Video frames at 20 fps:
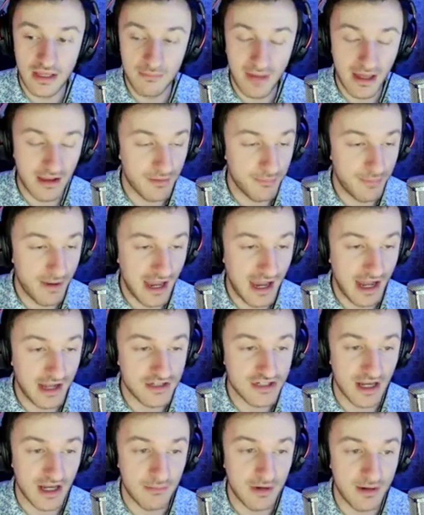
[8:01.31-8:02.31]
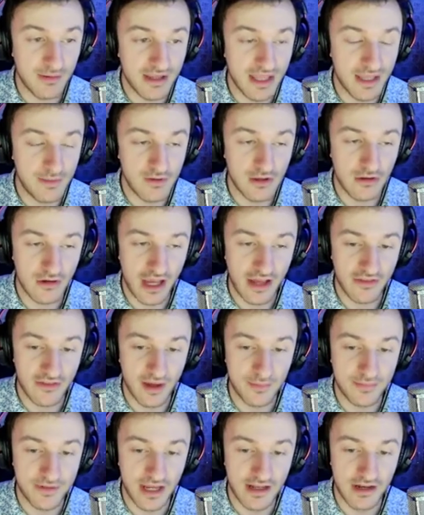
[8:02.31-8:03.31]
Melon Patch. I'm going to be keeping you guys
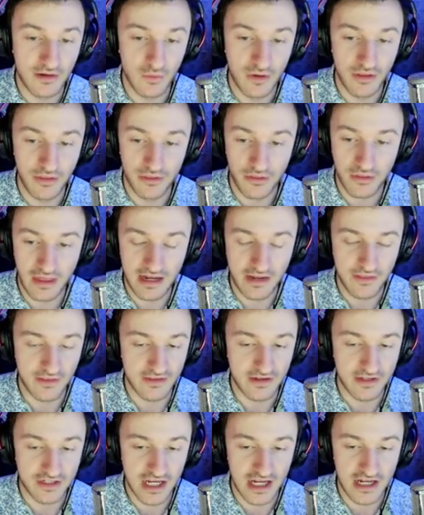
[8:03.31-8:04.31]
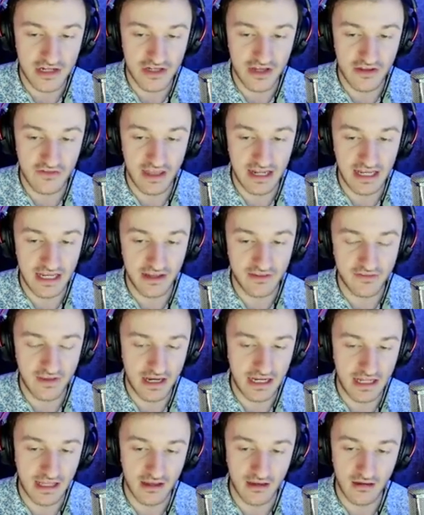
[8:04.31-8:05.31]
updated with anything that changes, any
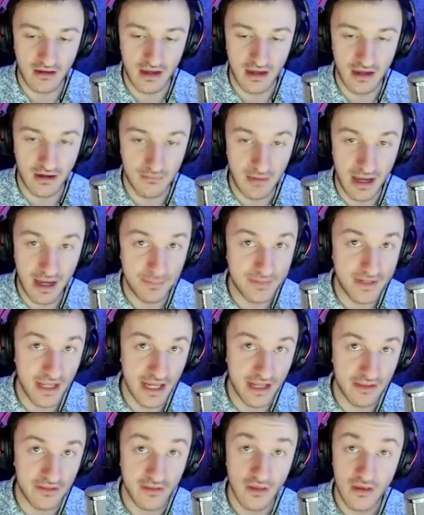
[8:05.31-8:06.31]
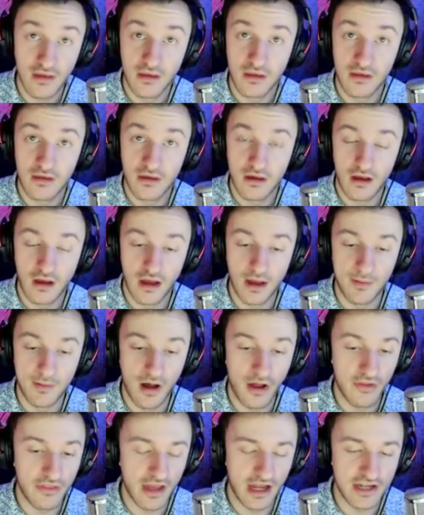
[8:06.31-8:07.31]
exciting updates,
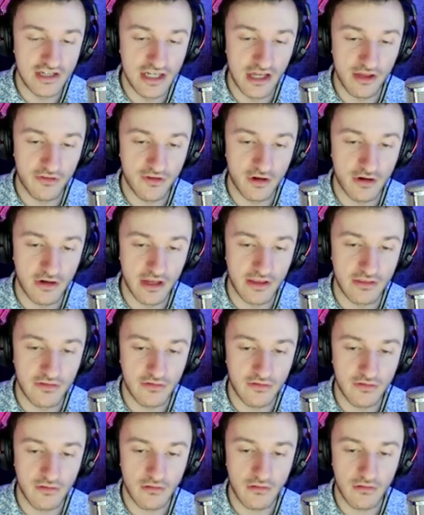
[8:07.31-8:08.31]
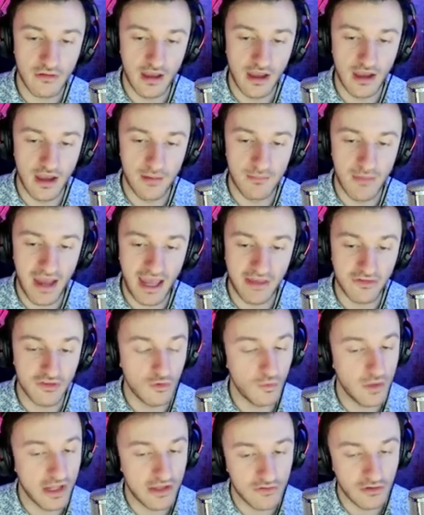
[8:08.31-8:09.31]
all the IGL circuits. As the
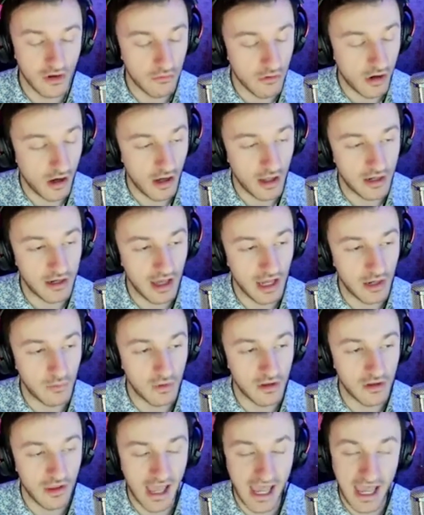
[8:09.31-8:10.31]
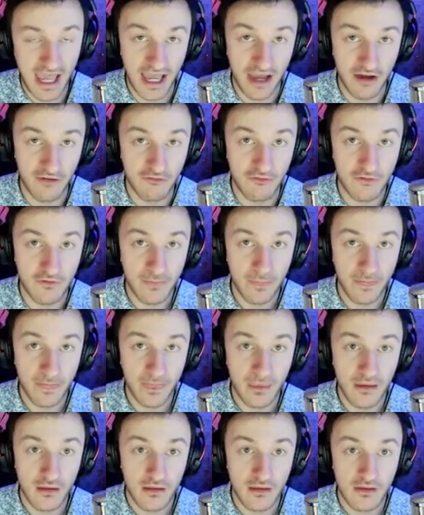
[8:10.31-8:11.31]
weeks go on, I will have
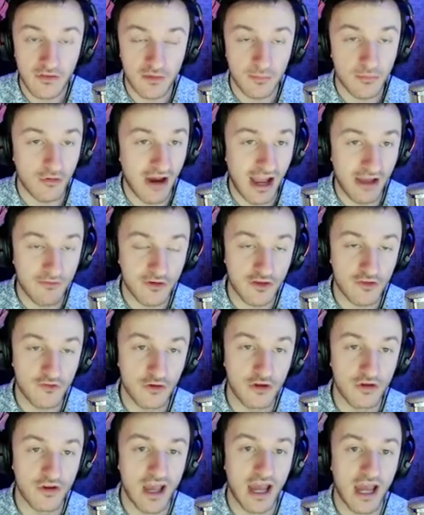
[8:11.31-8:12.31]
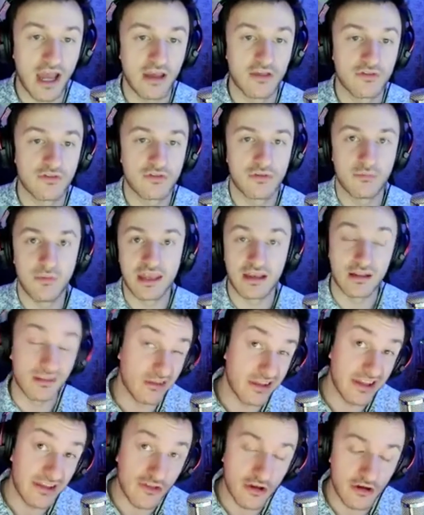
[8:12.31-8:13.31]
some graphics for you guys to make it a
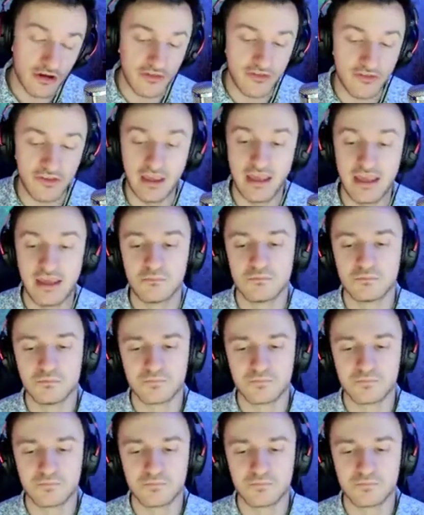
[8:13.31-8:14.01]
little easier to see.